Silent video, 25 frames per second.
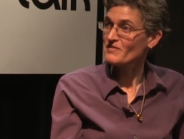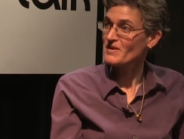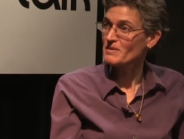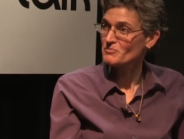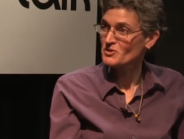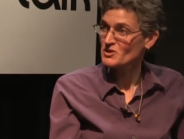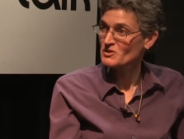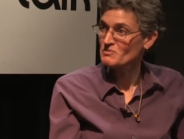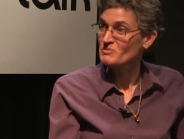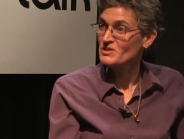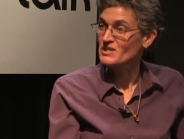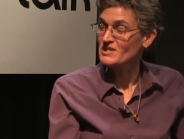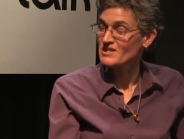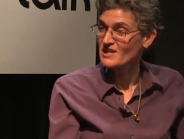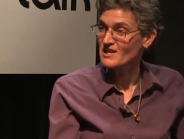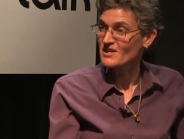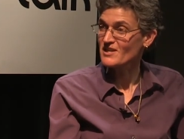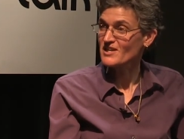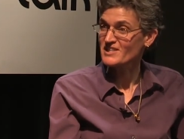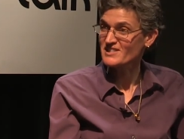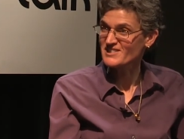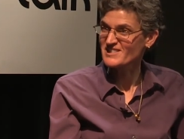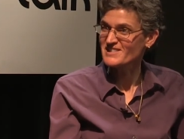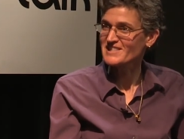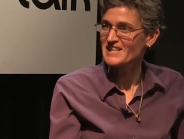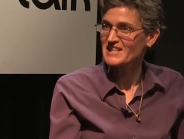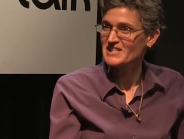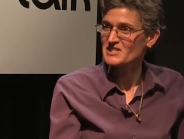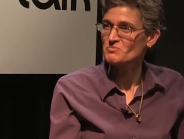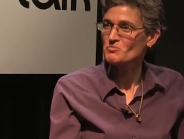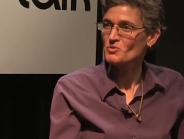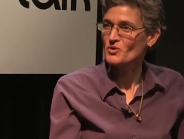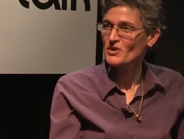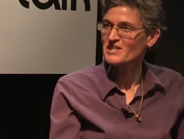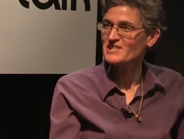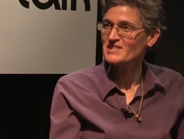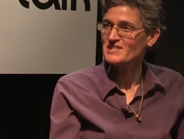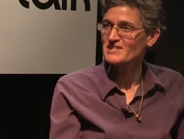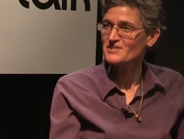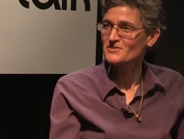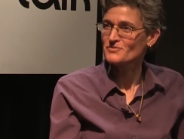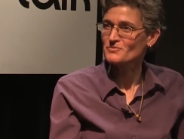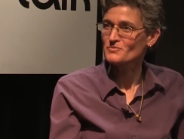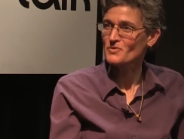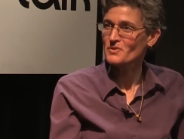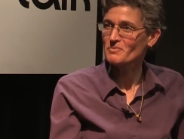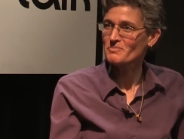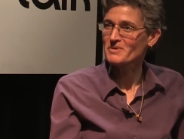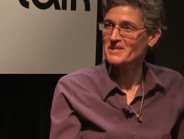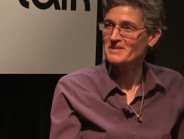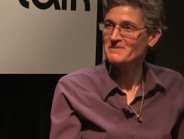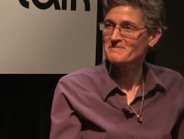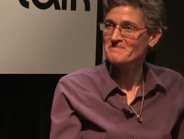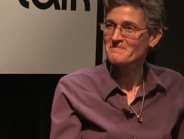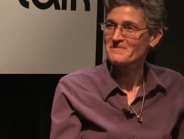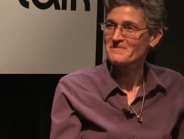if I'm going to be in the area because he's got some more ideas for me.